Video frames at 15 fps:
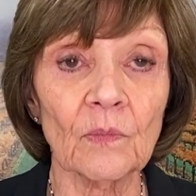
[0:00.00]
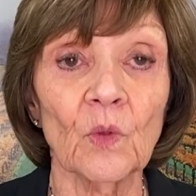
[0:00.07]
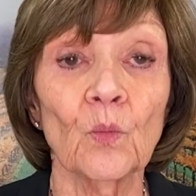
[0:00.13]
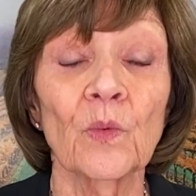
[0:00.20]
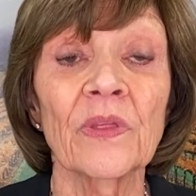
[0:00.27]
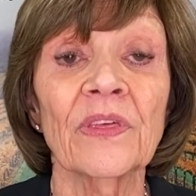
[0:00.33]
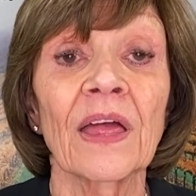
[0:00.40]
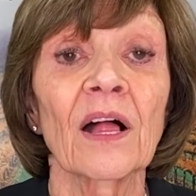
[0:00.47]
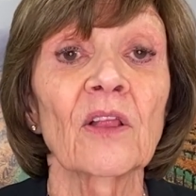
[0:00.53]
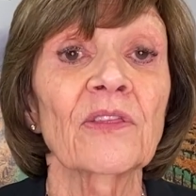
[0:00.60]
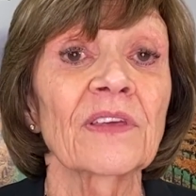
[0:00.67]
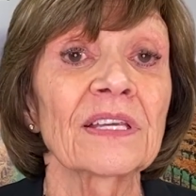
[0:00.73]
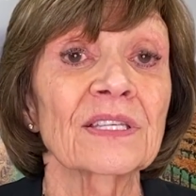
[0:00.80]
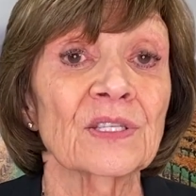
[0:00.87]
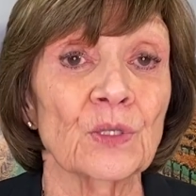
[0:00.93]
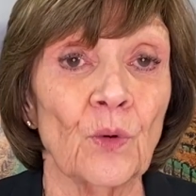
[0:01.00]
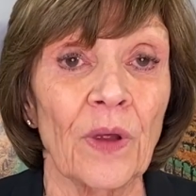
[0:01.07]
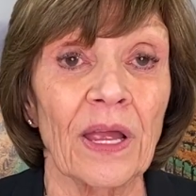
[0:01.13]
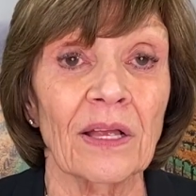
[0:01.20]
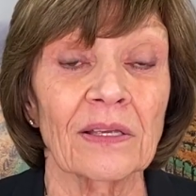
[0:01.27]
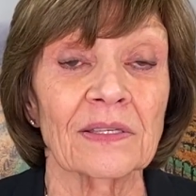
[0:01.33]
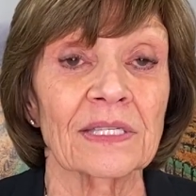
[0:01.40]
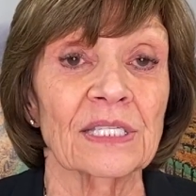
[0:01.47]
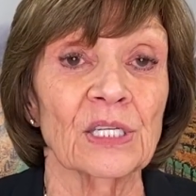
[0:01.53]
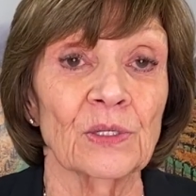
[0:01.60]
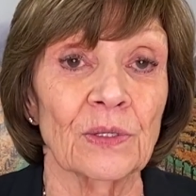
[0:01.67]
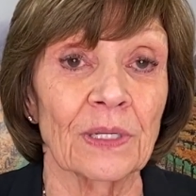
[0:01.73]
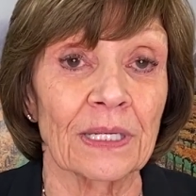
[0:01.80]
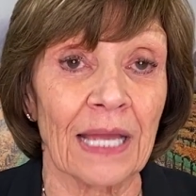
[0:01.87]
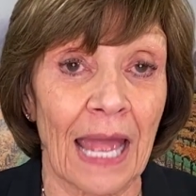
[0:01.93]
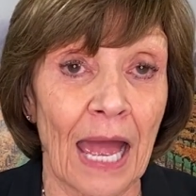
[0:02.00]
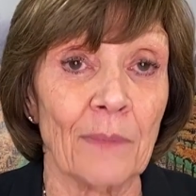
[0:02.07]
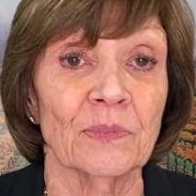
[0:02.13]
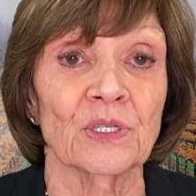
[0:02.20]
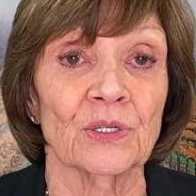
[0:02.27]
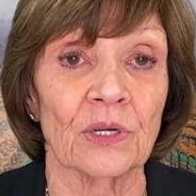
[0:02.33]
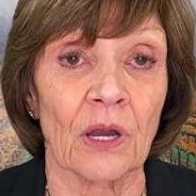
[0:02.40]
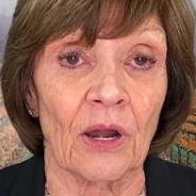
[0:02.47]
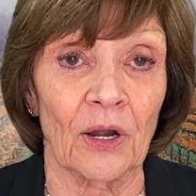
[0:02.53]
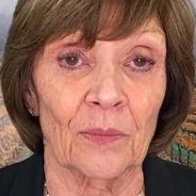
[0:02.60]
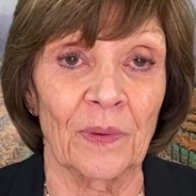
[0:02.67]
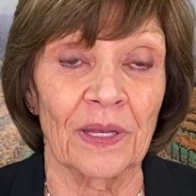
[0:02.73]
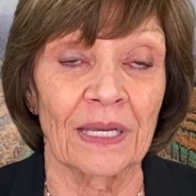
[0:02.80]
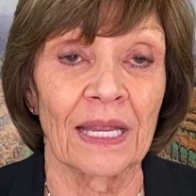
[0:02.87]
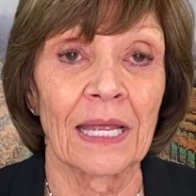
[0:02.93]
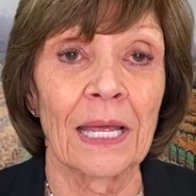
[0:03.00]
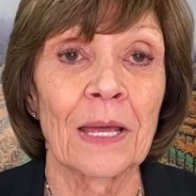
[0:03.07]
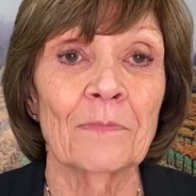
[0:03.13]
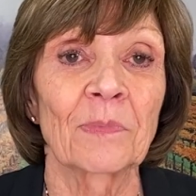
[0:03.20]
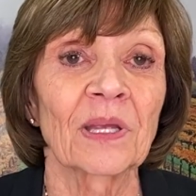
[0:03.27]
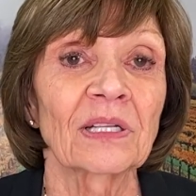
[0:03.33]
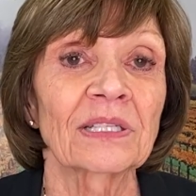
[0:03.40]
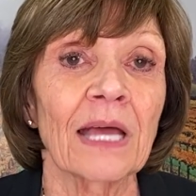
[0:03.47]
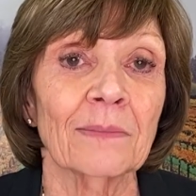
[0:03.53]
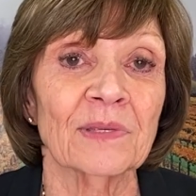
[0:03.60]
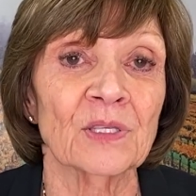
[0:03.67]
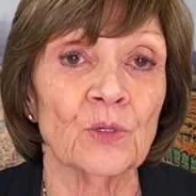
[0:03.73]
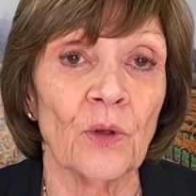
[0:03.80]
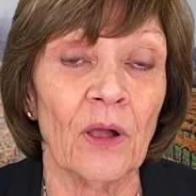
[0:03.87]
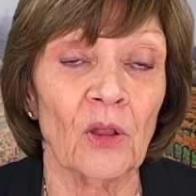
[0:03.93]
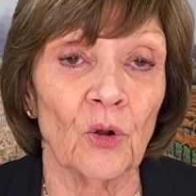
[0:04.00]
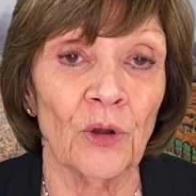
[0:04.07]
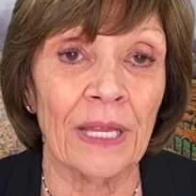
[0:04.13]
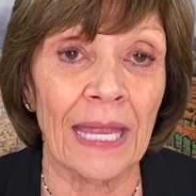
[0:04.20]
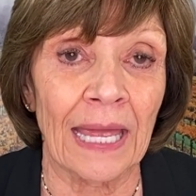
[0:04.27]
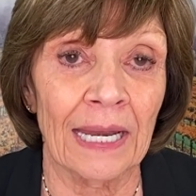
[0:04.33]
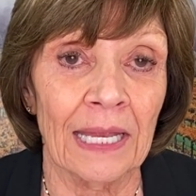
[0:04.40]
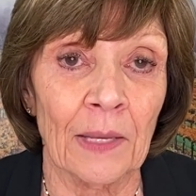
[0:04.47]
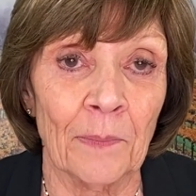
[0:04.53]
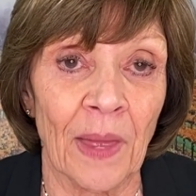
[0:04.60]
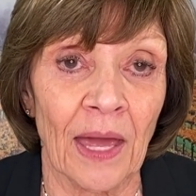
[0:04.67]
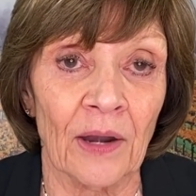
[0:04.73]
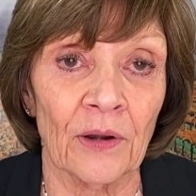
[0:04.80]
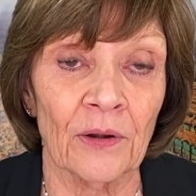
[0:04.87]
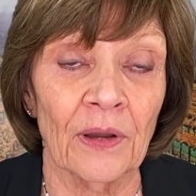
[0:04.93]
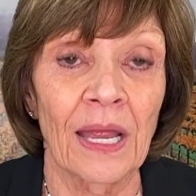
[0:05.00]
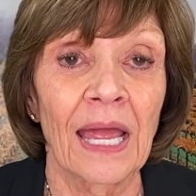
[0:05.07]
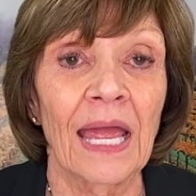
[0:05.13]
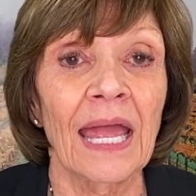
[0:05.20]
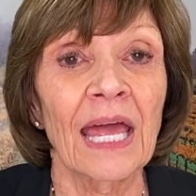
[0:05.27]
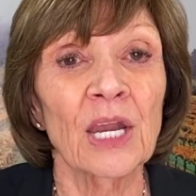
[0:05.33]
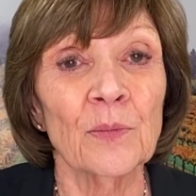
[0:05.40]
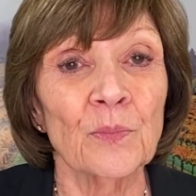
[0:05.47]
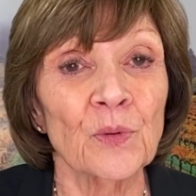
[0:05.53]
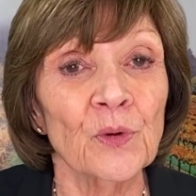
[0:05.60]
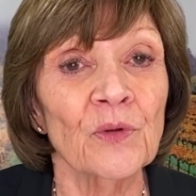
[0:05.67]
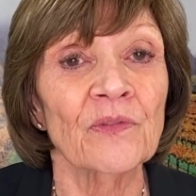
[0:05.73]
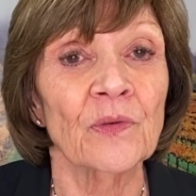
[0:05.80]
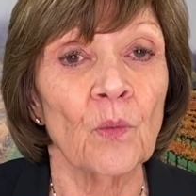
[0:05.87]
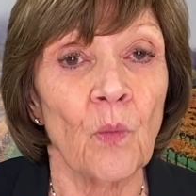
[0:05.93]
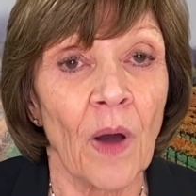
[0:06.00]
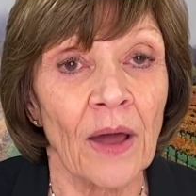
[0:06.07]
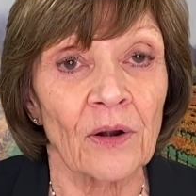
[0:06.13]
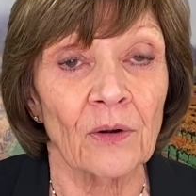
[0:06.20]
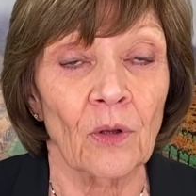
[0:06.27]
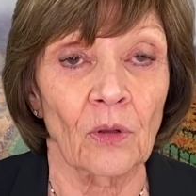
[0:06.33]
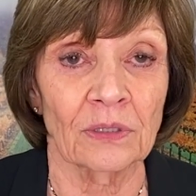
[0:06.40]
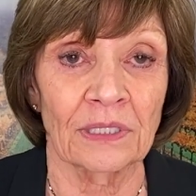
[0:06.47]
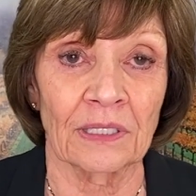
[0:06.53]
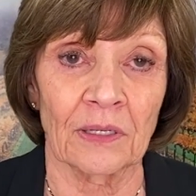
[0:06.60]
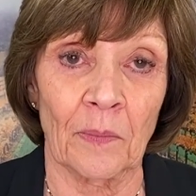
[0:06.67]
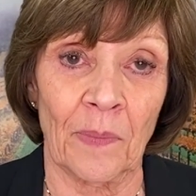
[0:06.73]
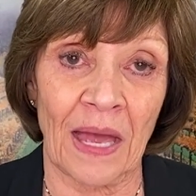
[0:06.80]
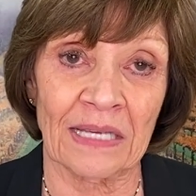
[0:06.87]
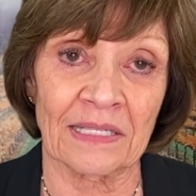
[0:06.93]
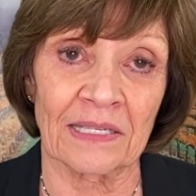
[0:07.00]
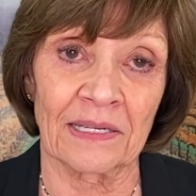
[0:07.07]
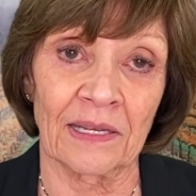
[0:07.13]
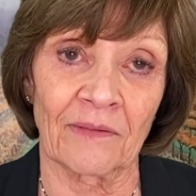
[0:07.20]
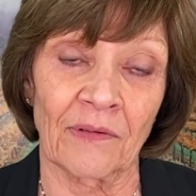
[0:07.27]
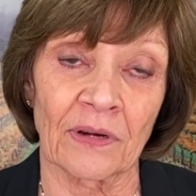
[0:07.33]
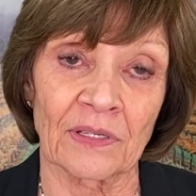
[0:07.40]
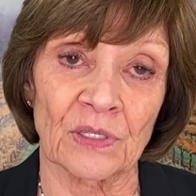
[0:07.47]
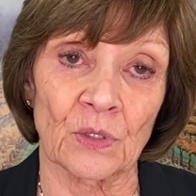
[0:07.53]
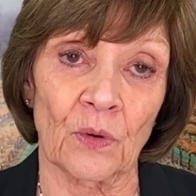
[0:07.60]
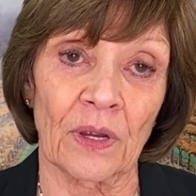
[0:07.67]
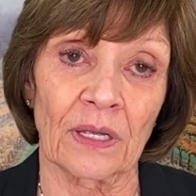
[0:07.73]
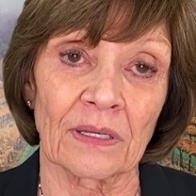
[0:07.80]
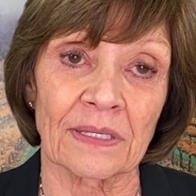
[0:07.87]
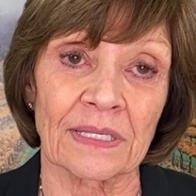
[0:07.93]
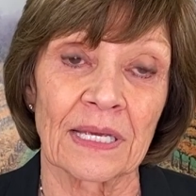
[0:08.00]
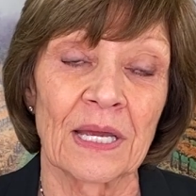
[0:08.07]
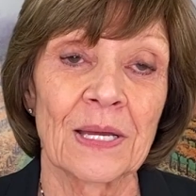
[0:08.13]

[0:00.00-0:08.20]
with healthy soils to capture carbon, build up soil organic matter, and improve the water holding capacity of our soils.